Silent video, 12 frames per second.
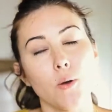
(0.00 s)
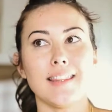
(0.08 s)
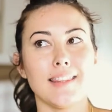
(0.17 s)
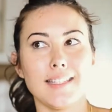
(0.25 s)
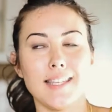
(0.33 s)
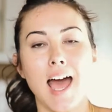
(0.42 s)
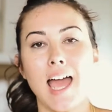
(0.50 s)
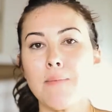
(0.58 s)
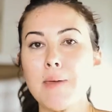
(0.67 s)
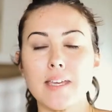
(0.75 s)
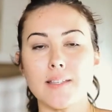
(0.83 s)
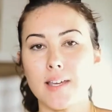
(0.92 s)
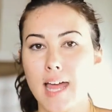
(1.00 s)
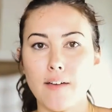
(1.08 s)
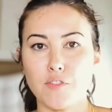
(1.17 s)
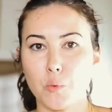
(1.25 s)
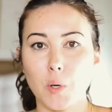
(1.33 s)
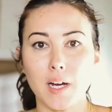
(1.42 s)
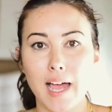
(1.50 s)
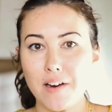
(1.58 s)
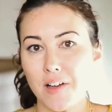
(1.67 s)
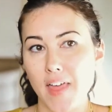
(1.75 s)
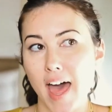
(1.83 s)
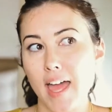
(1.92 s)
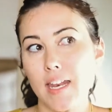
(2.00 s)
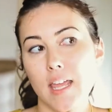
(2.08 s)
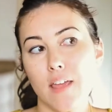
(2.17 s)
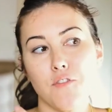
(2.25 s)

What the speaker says: That the timing is going to have to work out on that.